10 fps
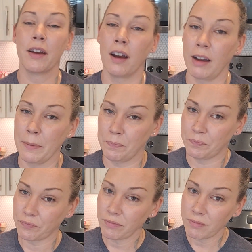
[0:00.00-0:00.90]
All right,
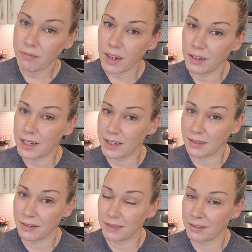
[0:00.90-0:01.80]

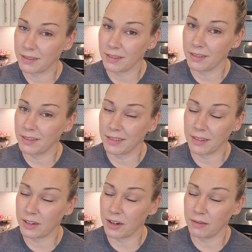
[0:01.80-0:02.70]
listen,
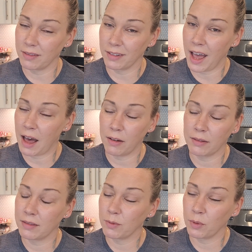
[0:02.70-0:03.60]
you're, how,
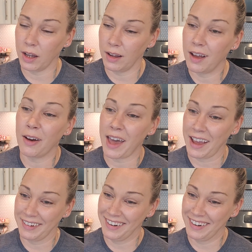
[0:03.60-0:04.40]
what? Okay,